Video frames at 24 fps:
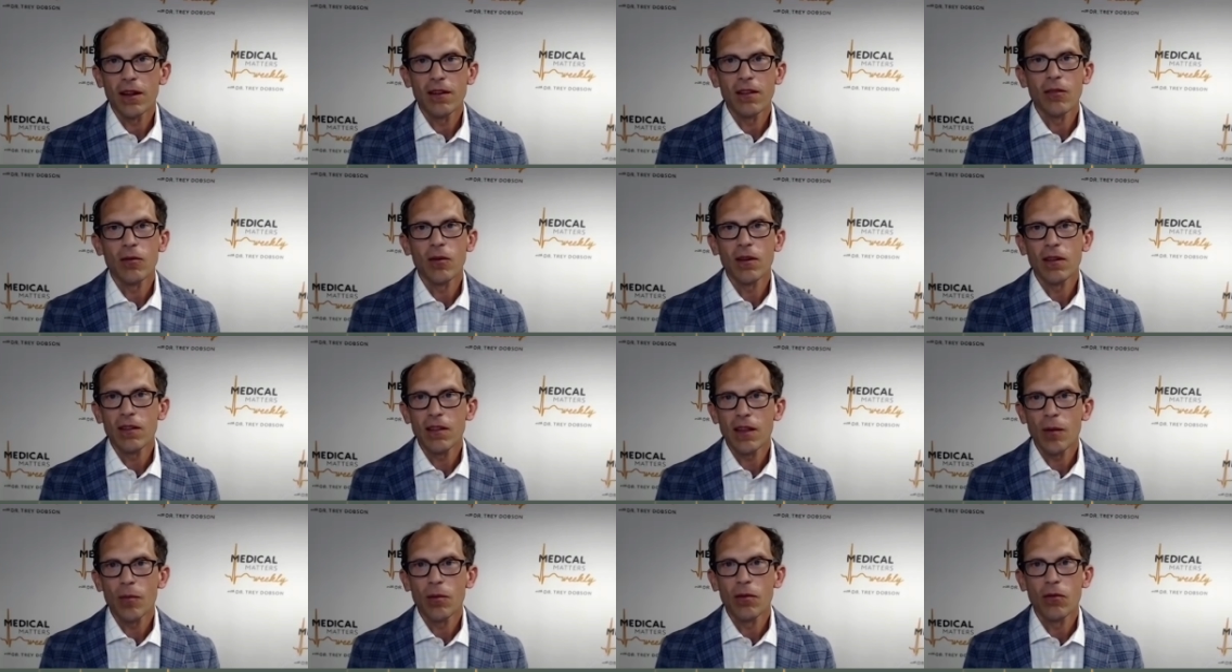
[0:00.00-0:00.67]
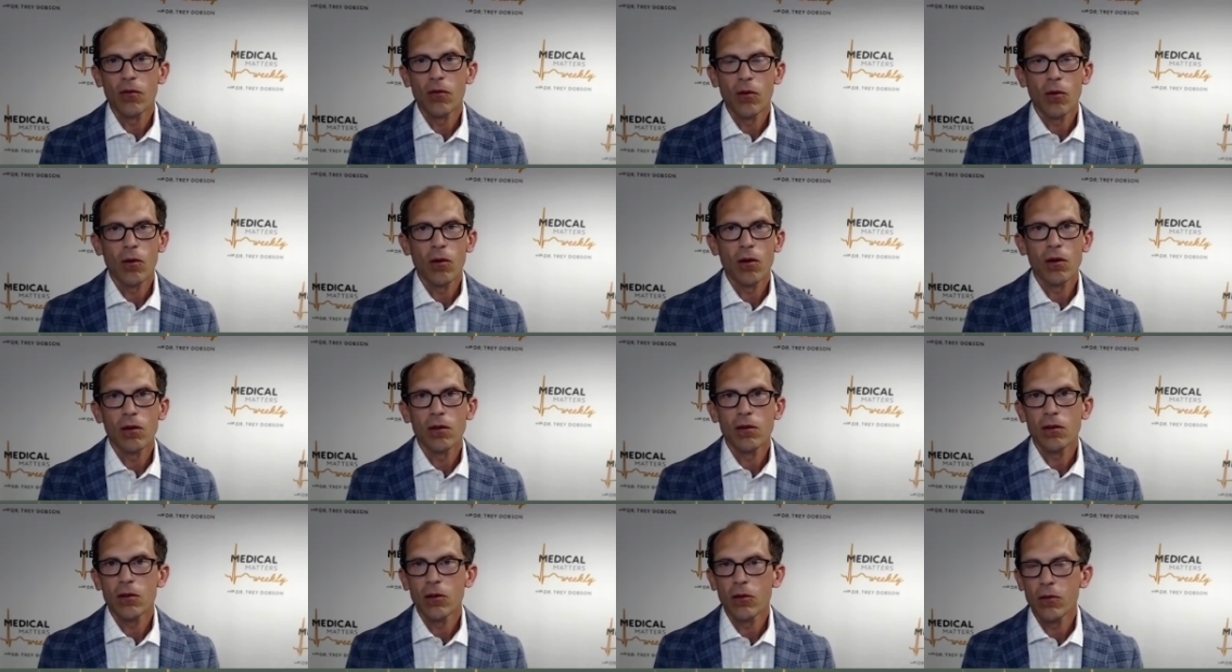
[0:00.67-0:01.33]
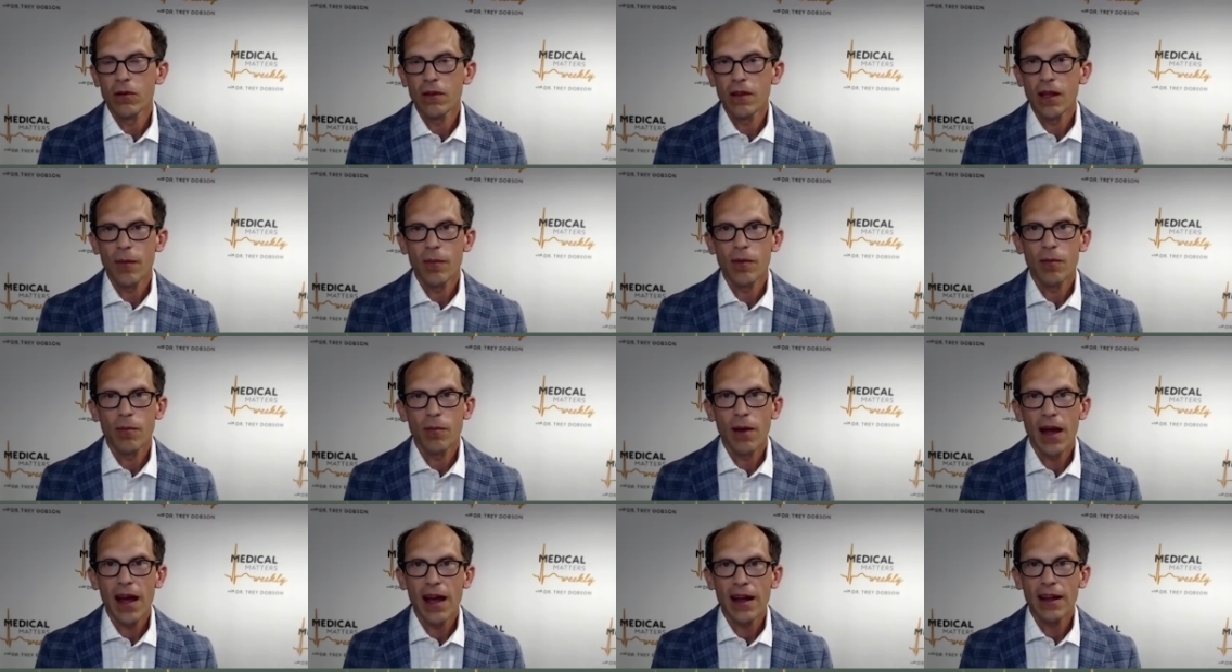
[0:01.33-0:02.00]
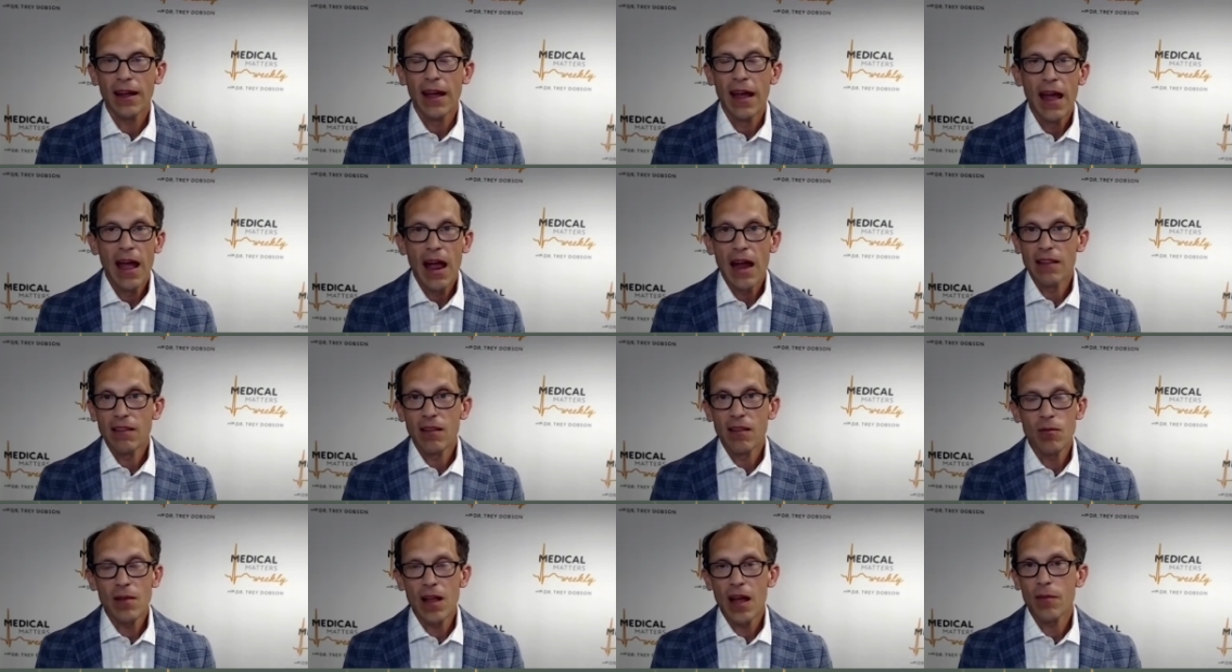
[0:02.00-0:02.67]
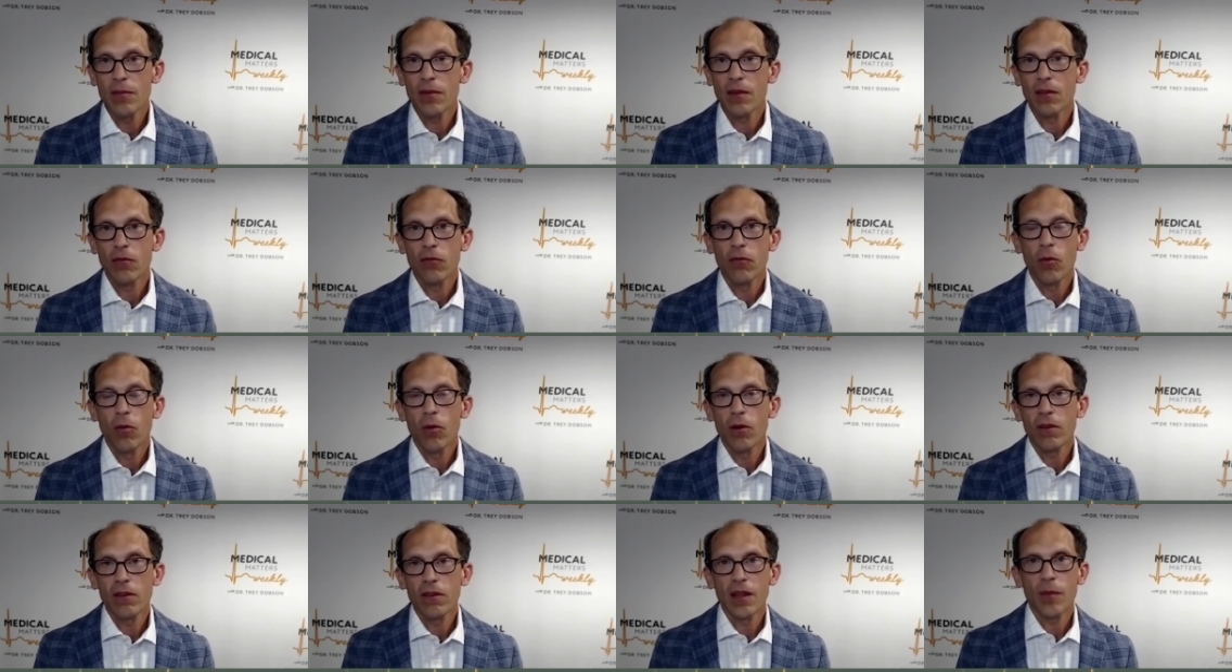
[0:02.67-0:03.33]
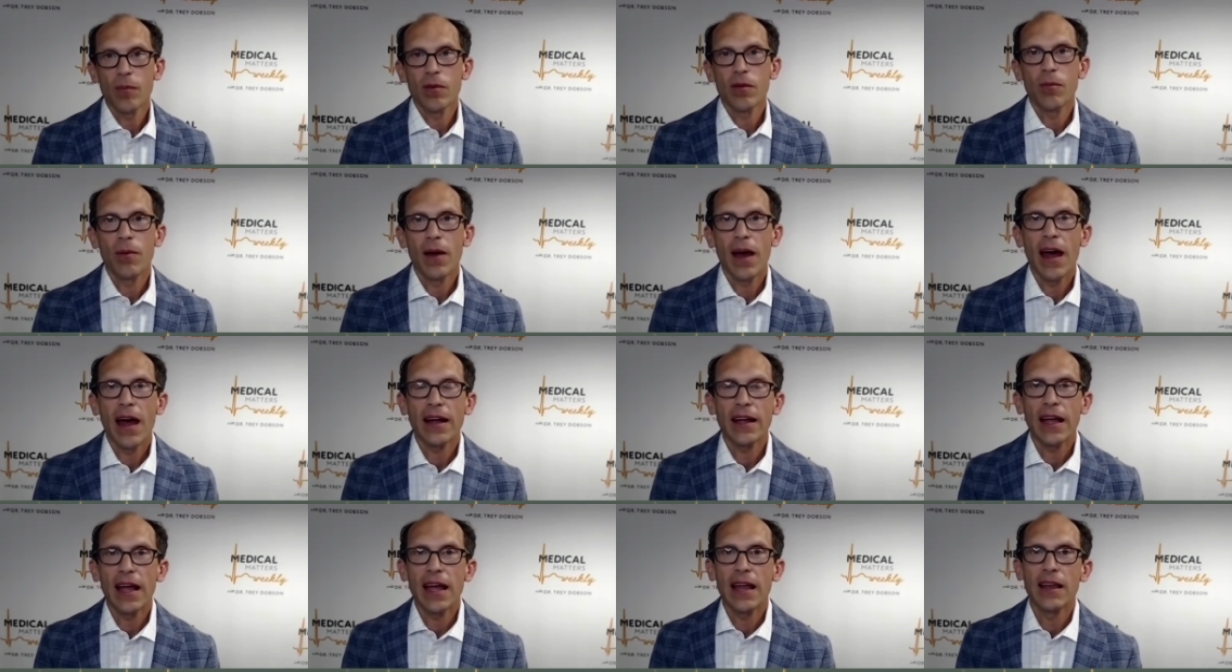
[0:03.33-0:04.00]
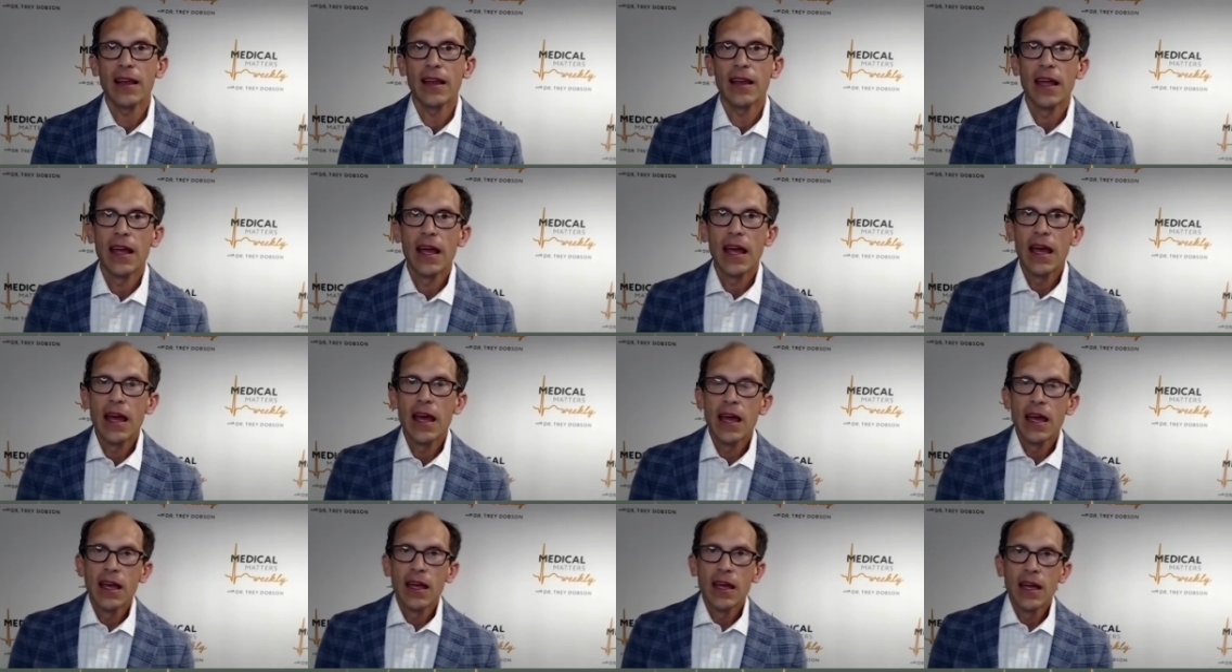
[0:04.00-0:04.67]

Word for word: It's three steps forward, two steps back, and sometimes it's four steps back. And